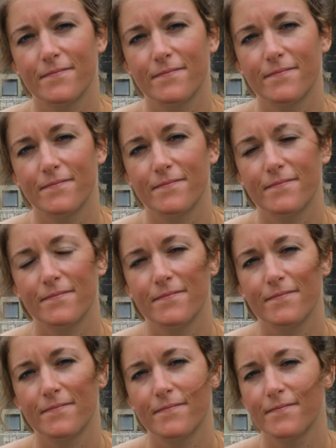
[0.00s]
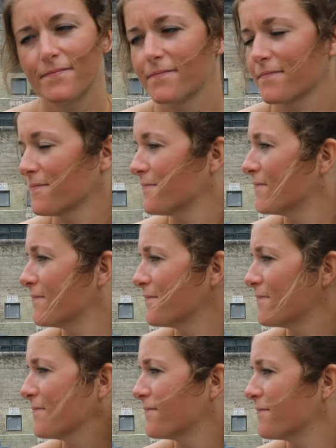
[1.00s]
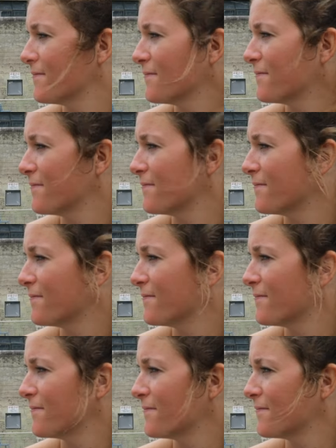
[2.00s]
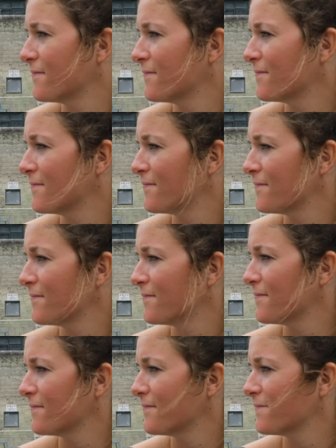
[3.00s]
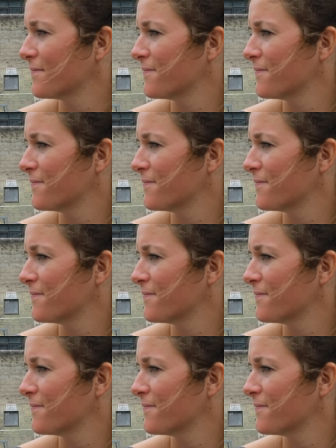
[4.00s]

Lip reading: No words are spoken by the person on screen.